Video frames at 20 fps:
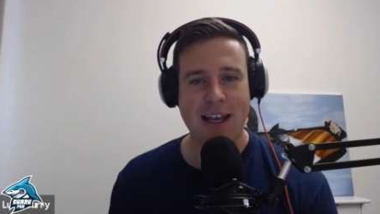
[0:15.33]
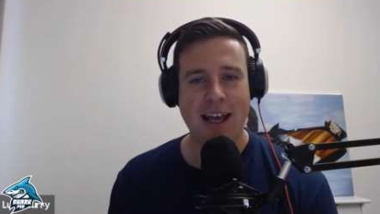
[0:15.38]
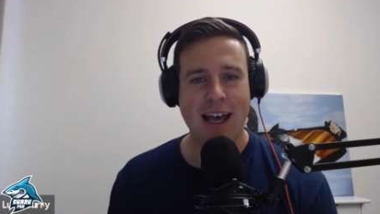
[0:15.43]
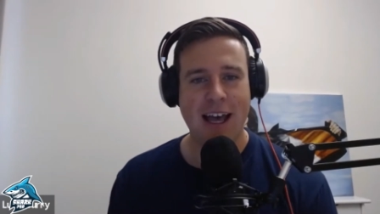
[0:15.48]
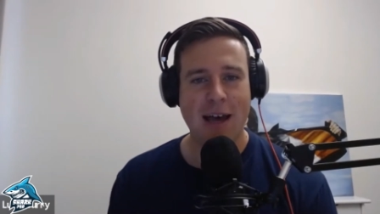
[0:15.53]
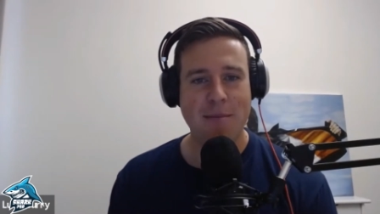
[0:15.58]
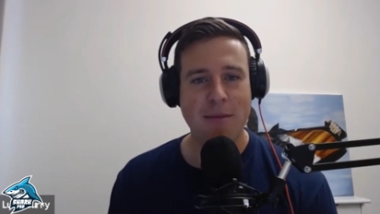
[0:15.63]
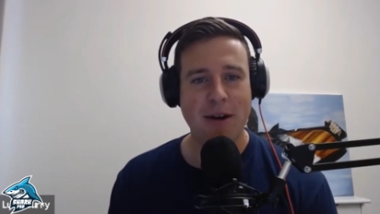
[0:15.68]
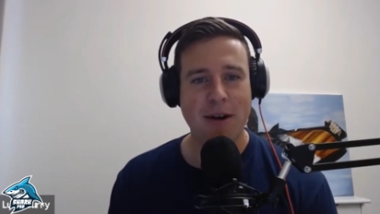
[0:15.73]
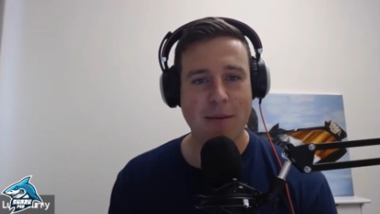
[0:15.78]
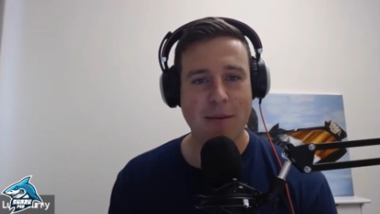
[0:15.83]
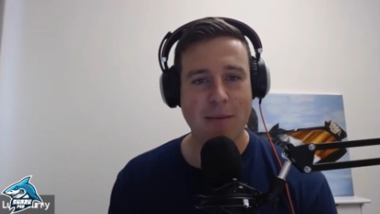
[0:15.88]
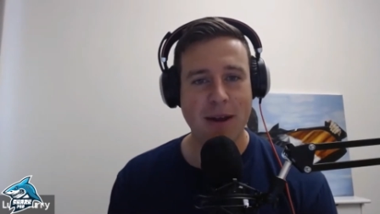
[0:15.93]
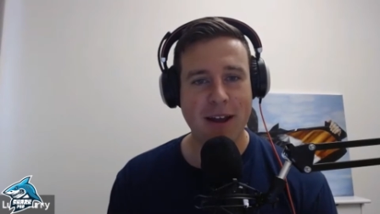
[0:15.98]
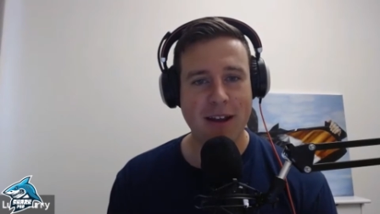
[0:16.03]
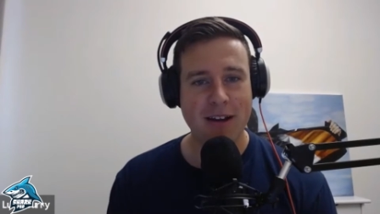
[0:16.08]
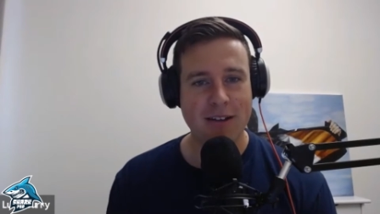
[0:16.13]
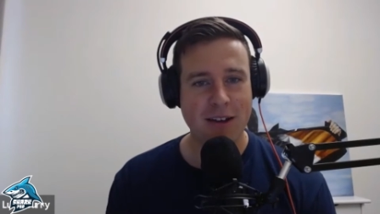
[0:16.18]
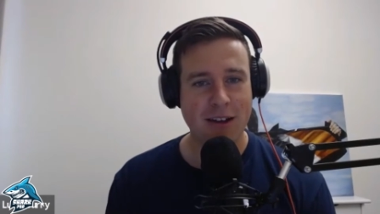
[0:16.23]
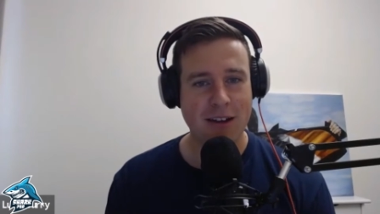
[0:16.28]
Uh, Mark
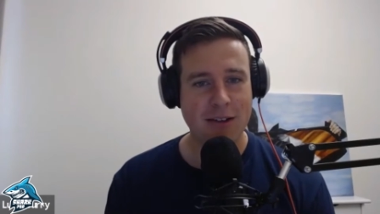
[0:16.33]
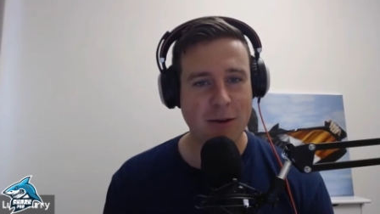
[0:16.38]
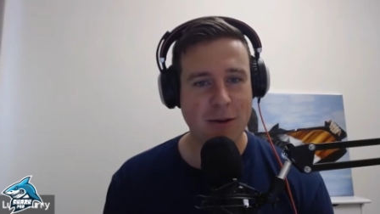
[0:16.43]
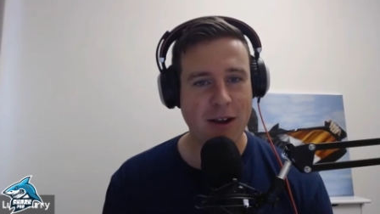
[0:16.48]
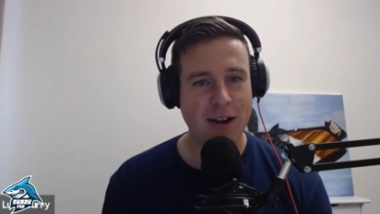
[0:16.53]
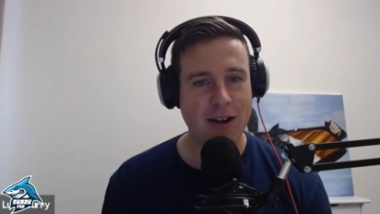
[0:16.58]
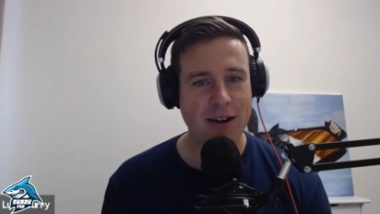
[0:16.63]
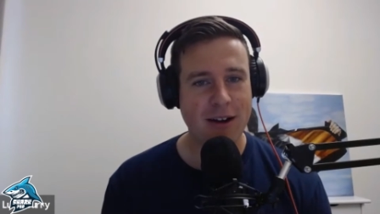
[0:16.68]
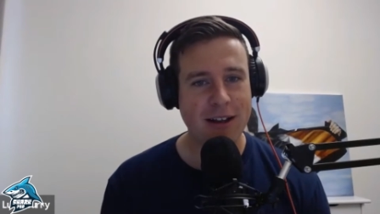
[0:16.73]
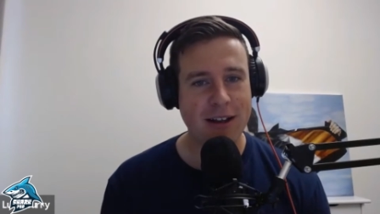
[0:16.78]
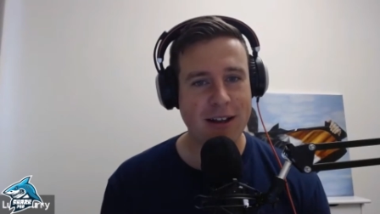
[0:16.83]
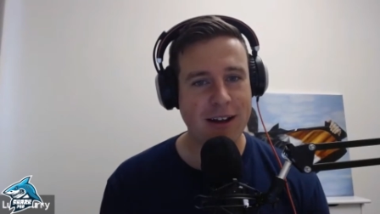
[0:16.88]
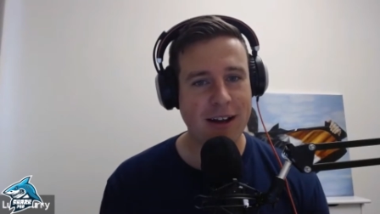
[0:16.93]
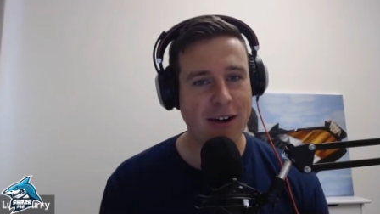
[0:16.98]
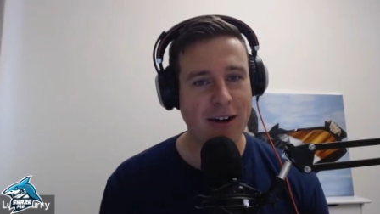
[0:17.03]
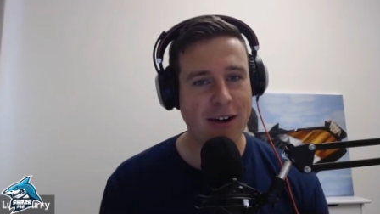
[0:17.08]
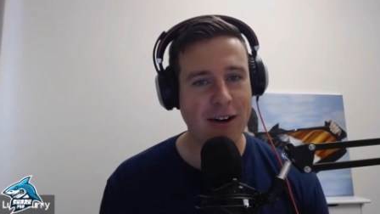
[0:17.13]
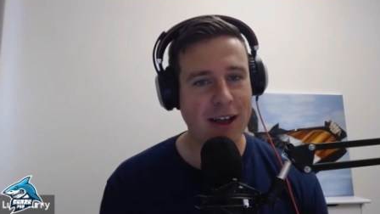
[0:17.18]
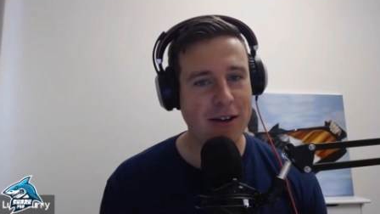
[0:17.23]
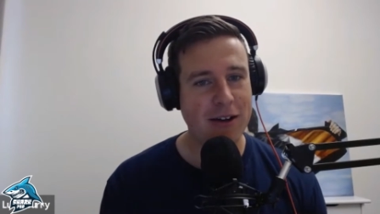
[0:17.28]
Baker is also here in
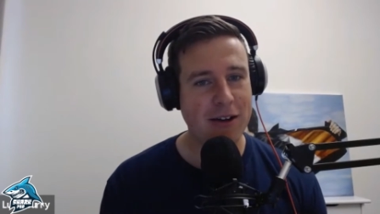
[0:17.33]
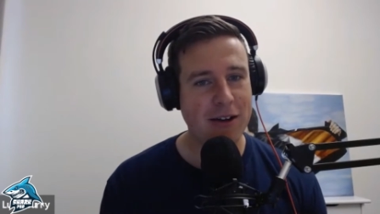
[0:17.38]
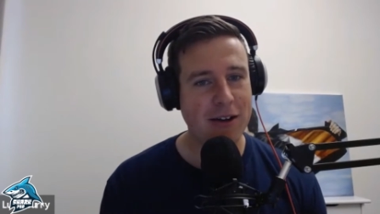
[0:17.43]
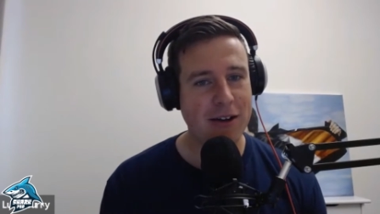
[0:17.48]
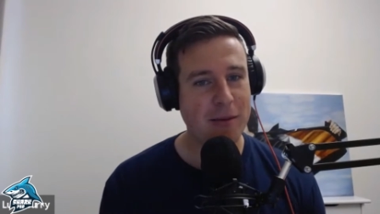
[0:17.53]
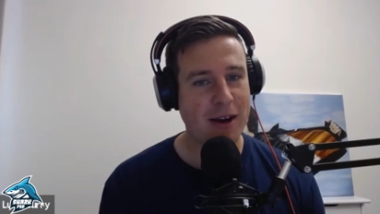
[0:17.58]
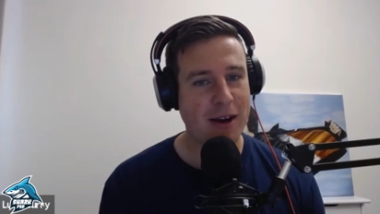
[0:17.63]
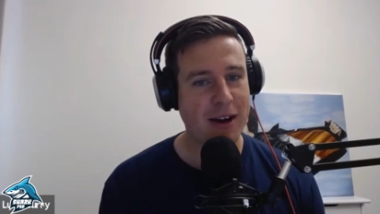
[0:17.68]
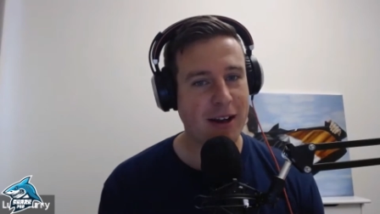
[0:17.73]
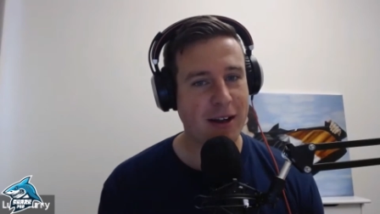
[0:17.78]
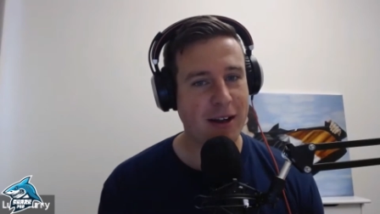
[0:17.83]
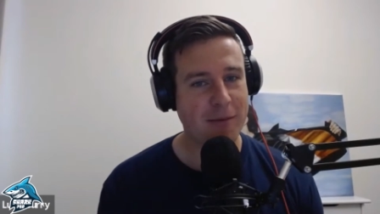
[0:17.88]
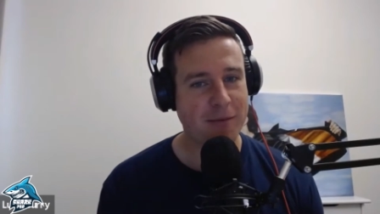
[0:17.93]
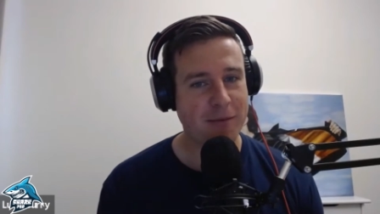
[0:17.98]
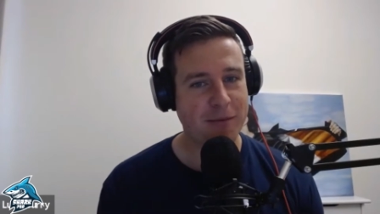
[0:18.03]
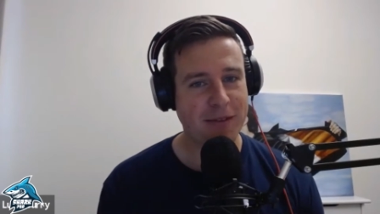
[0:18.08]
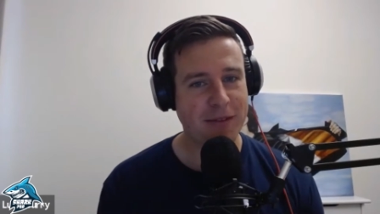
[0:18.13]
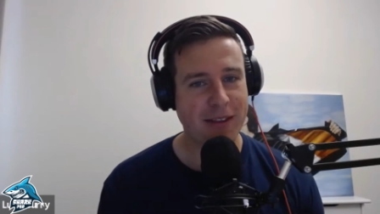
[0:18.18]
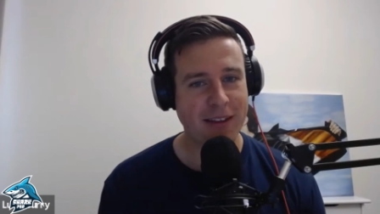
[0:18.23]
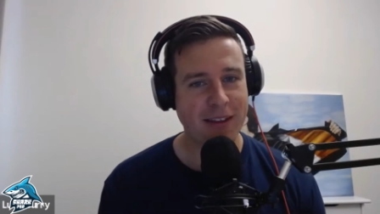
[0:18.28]
Glenageary. How are you doing, Mark?
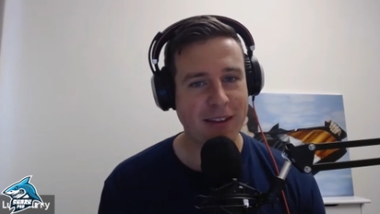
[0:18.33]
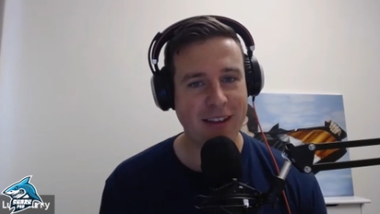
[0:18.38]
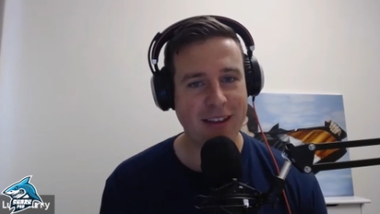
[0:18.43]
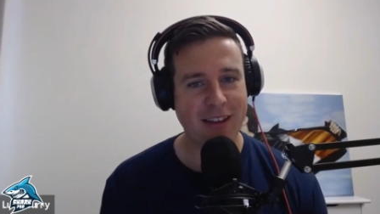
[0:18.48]
Good,